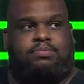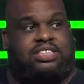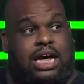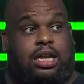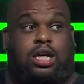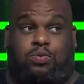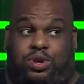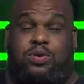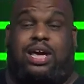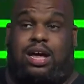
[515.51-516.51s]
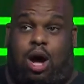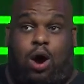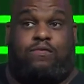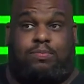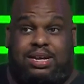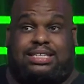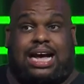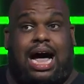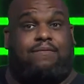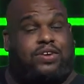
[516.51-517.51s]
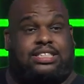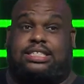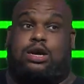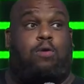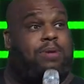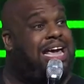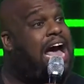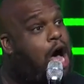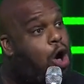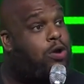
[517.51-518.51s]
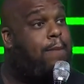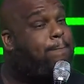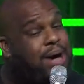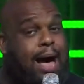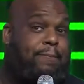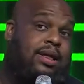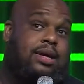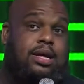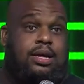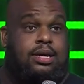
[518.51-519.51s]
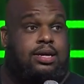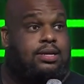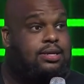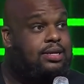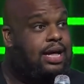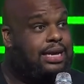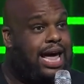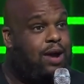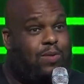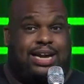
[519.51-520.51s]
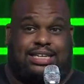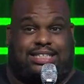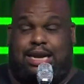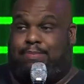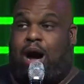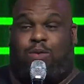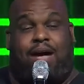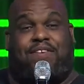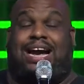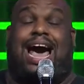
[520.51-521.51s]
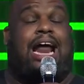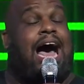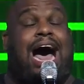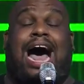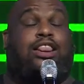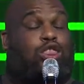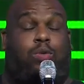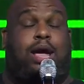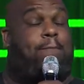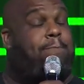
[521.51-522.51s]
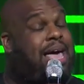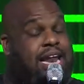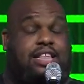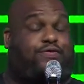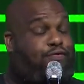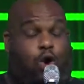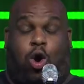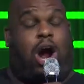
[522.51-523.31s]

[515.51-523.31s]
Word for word: telling you, when you get home from this conference, it's gonna be on and popping. I can't wait to see my wife. I got a hot three minutes for a